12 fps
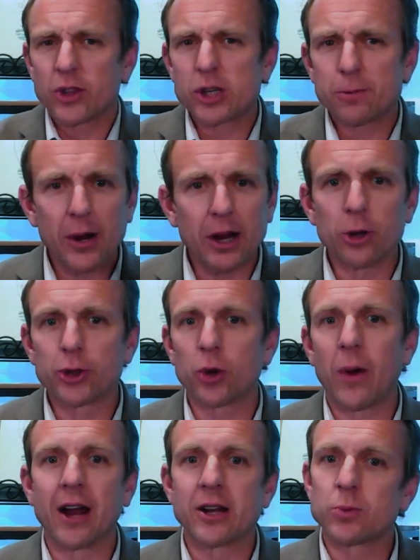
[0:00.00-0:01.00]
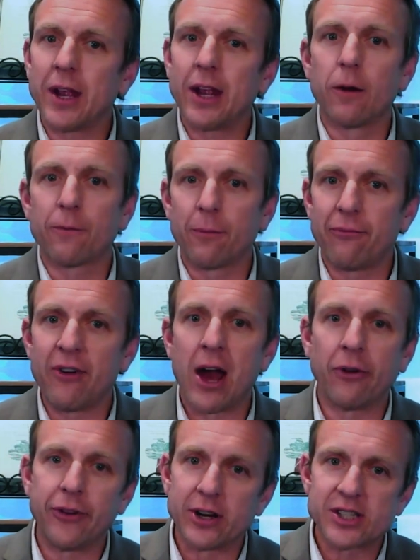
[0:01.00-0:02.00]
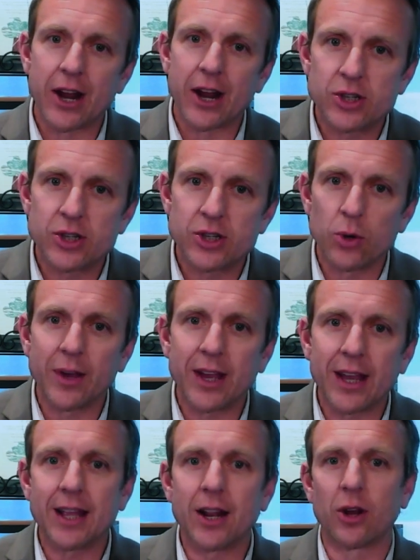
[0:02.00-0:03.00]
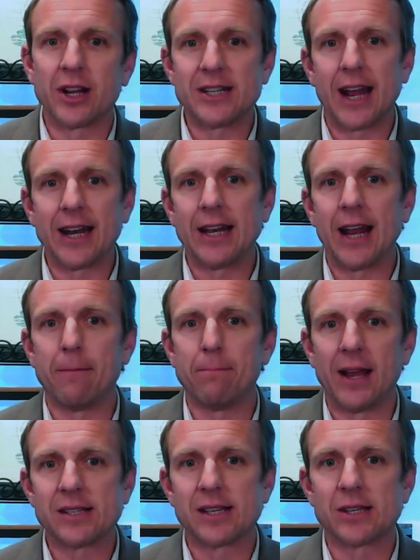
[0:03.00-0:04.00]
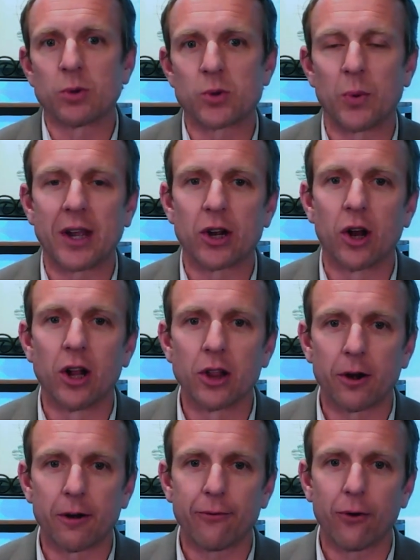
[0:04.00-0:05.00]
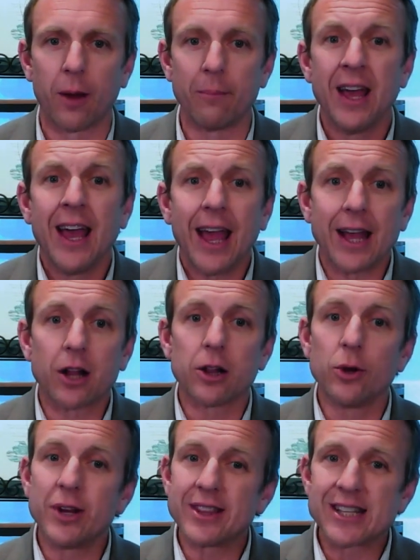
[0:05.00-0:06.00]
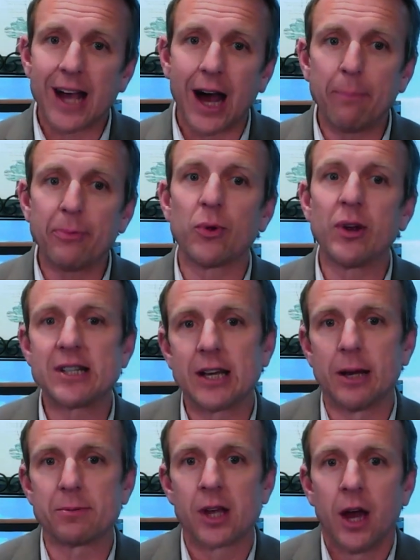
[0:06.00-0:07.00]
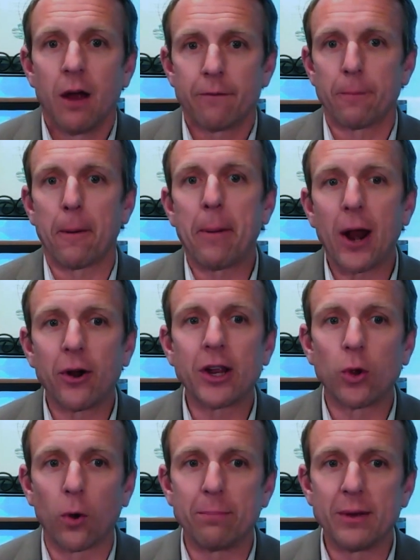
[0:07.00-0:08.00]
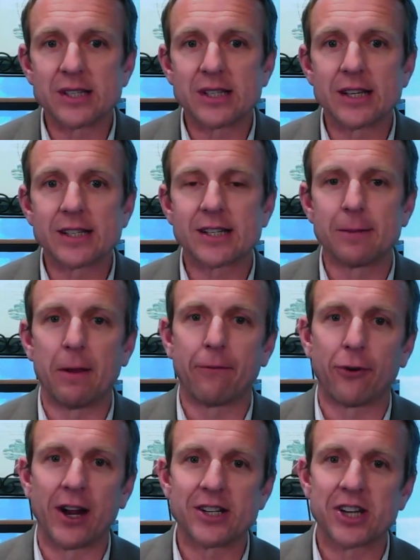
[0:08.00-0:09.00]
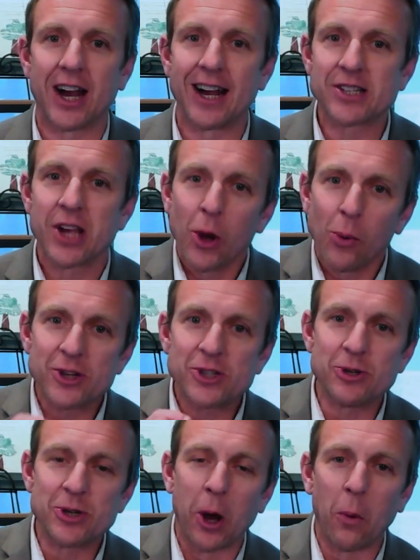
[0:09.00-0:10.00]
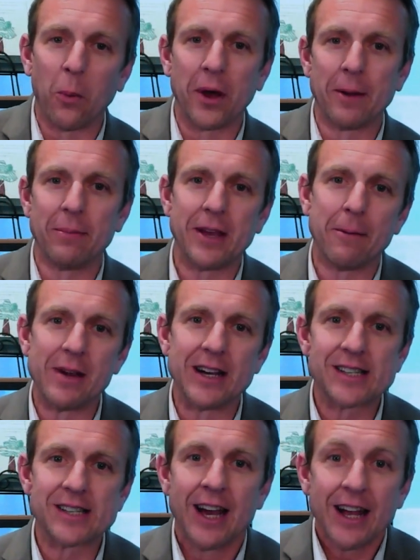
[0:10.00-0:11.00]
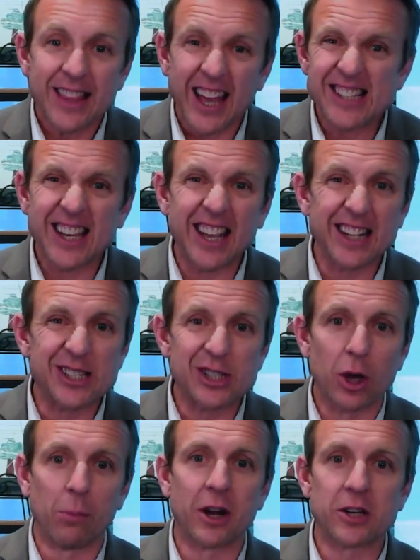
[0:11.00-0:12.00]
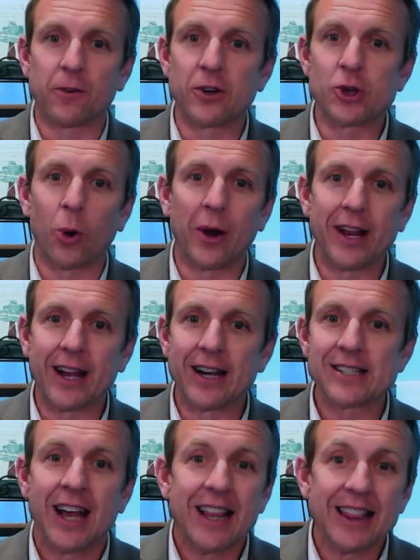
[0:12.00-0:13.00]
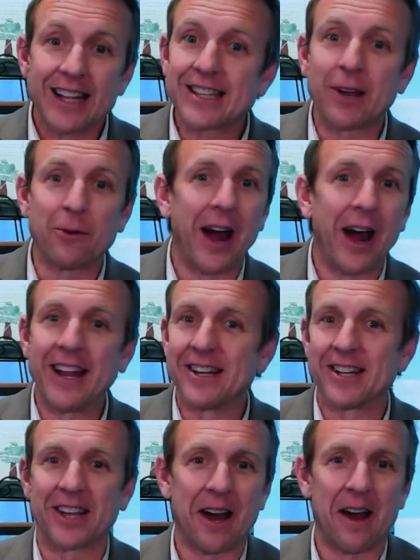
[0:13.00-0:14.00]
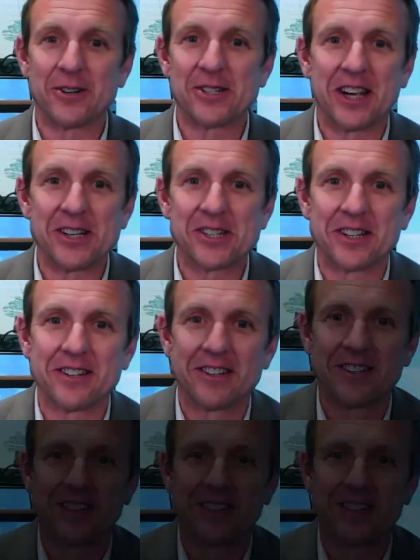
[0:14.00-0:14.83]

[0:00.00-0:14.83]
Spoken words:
sprinkled throughout as we hear from founders that are doing it on a day-to-day basis, which we can all learn from, including the top 3 tips for preparing your business to be franchised, which you don't want to be amiss. Thanks again so much for joining us. Let's get right into the conversation.